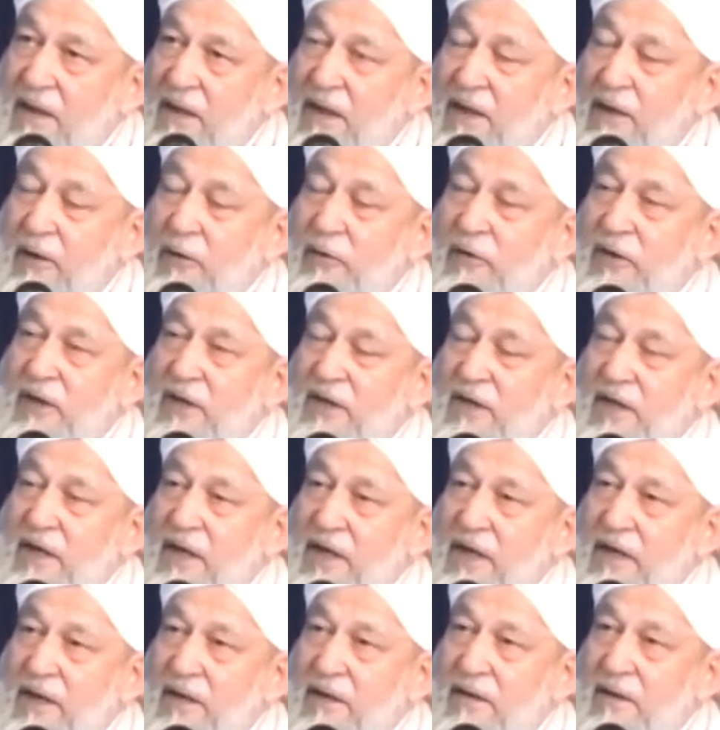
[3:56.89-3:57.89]
and on the other
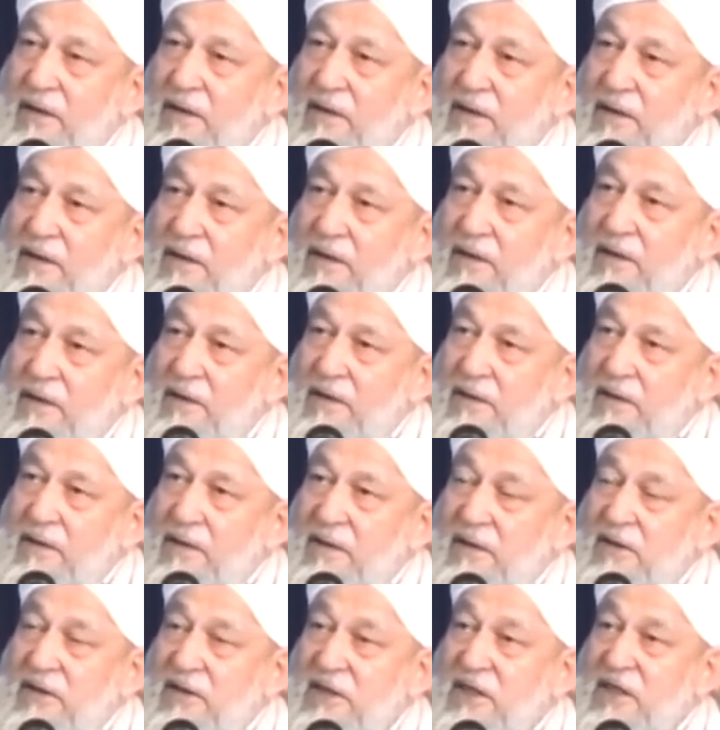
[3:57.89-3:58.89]
hand,
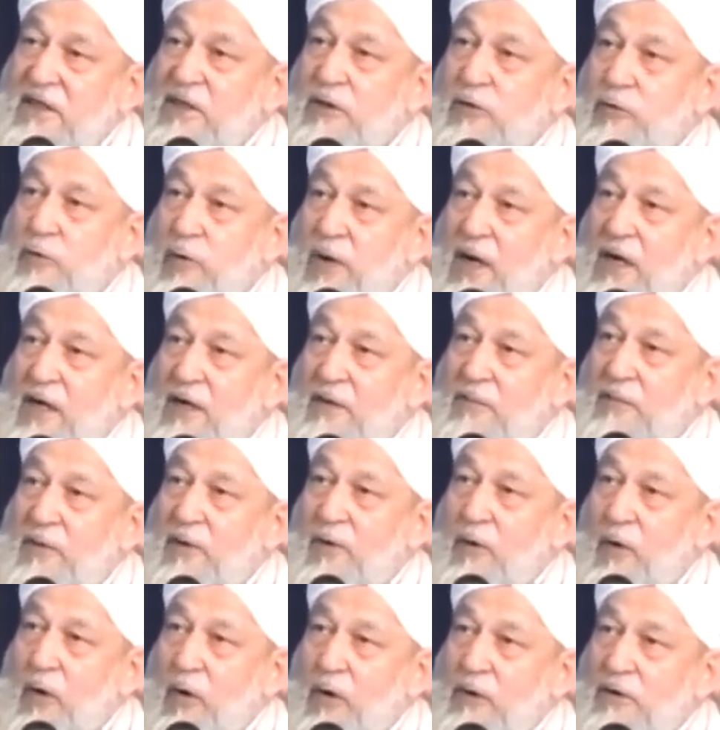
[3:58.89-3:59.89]
the sea swelled
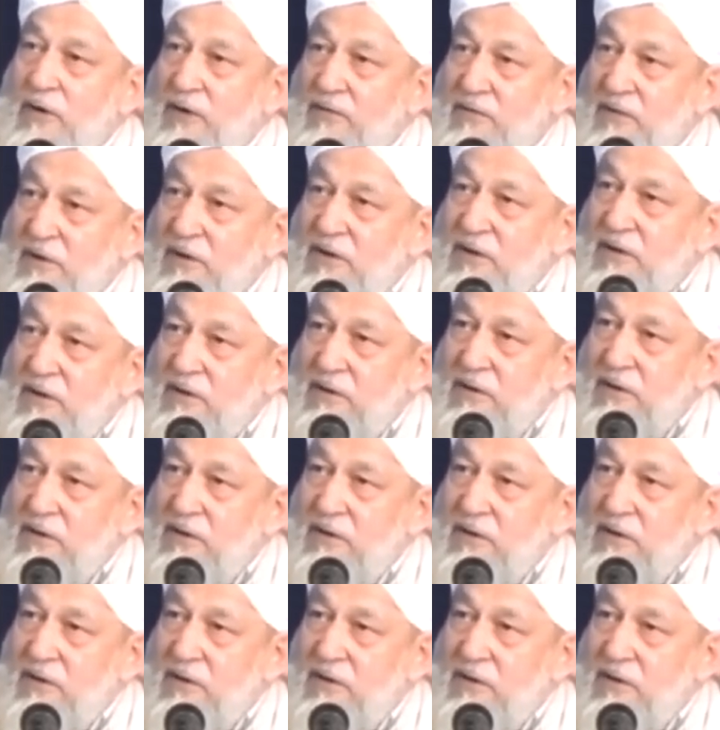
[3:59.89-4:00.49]
because of this